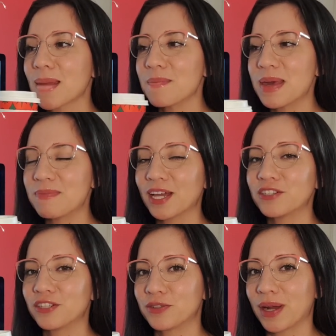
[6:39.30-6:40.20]
Maybe I
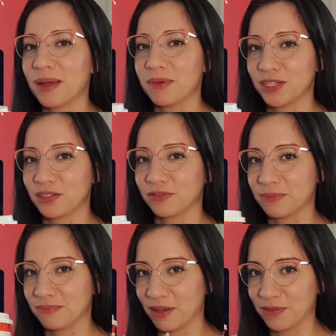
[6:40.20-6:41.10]
should try matcha
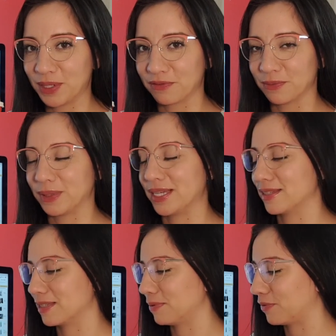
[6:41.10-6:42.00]
from a few different
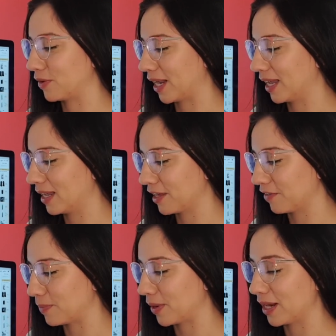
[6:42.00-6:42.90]
places before I give
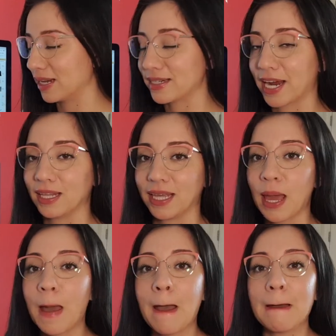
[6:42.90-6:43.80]
up on it entirely.
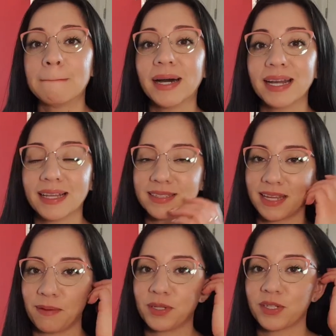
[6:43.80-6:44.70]
But it's
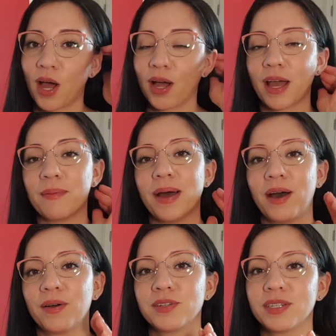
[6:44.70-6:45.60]
time to talk
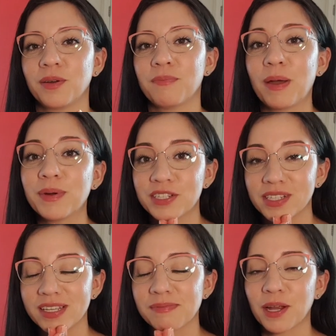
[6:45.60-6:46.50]
about my wish
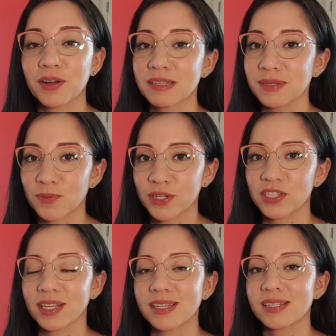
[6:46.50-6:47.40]
list, my Christmas
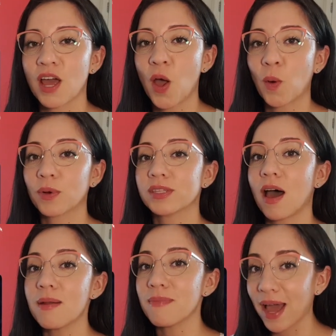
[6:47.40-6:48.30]
wish list, what's
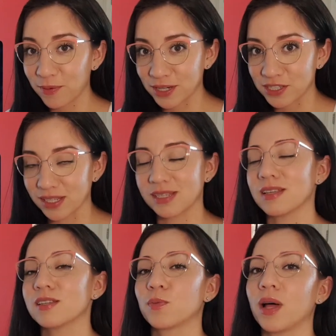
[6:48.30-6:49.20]
on my wish list,
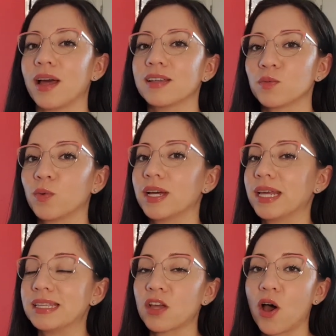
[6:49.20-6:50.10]
as well as what
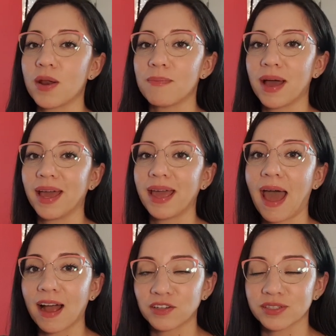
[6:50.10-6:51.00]
is on my
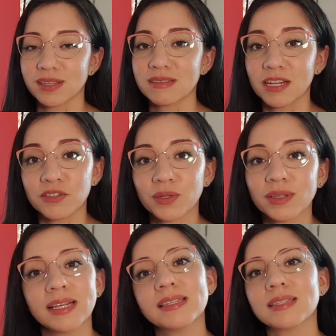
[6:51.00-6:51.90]
Actors Essential
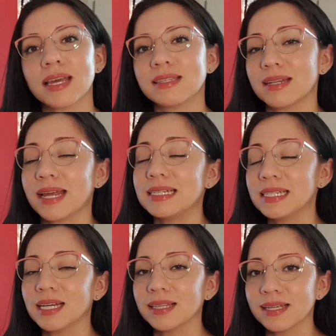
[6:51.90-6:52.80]
list. It's an
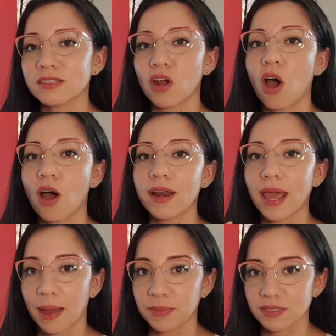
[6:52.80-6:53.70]
idea list on
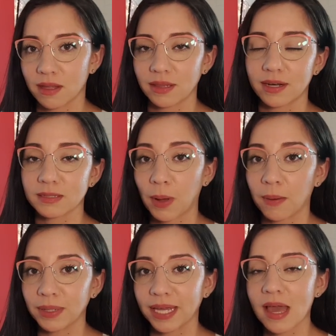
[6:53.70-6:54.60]
Amazon that is
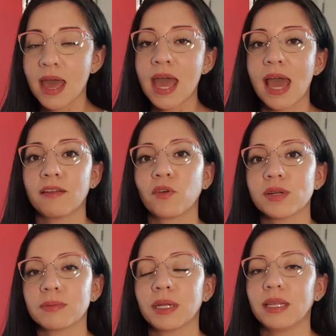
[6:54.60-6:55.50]
public. And of
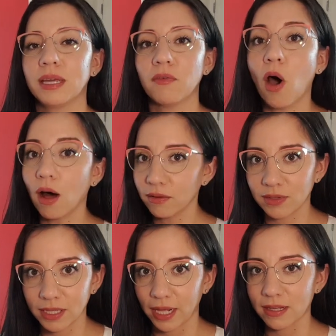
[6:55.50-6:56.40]
course, I'm going to leave all of
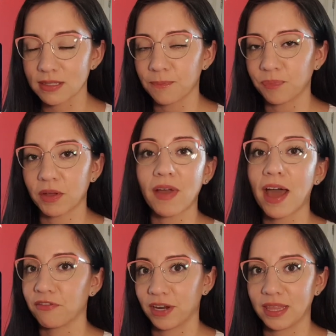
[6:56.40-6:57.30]
the links of
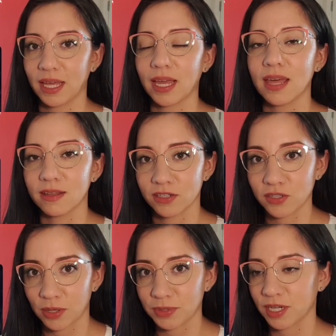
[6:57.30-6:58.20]
everything in the
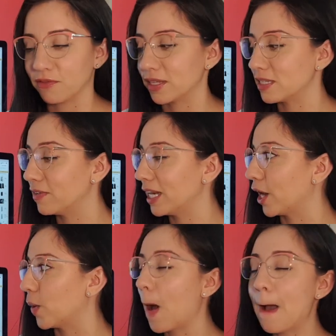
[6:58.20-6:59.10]
description of this
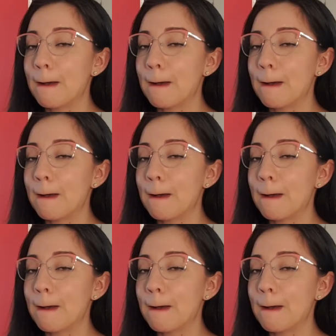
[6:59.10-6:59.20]
video.